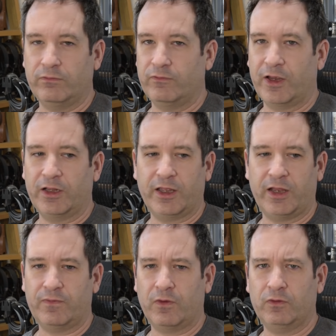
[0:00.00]
regular
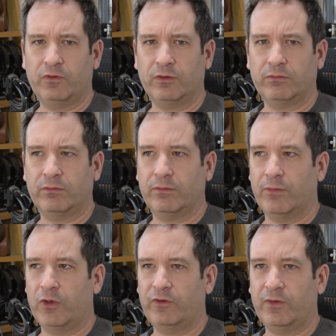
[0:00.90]
headphones
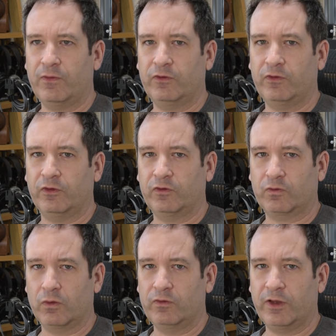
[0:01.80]
most headphones that are
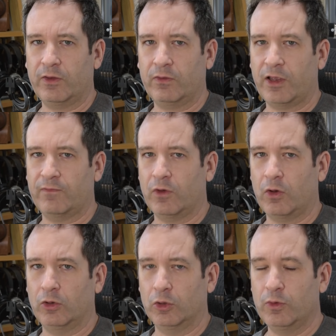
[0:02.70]
screwed together and have no
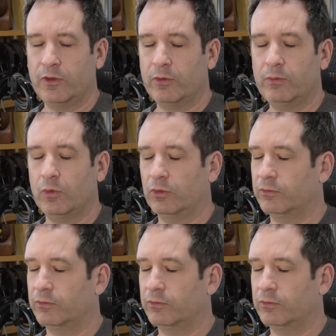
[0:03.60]
glue in them